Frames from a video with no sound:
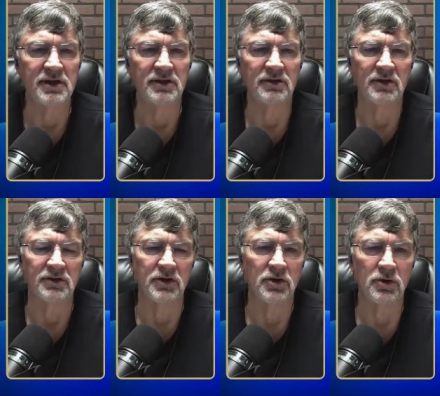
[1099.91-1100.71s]
You
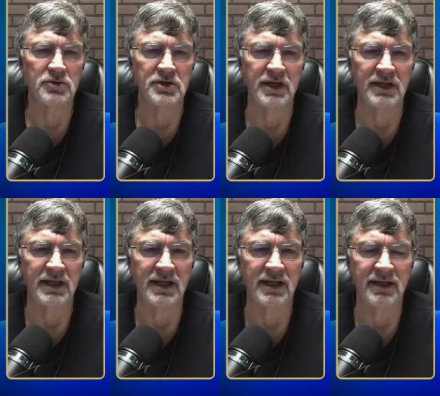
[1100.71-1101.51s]
can look at those
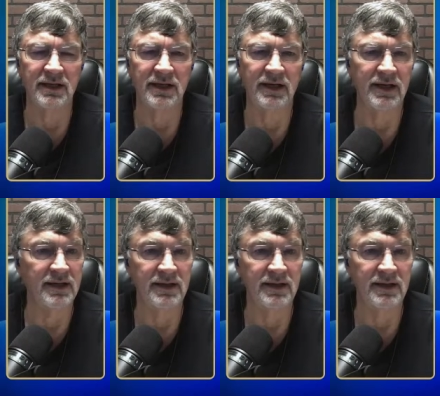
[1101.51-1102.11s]
and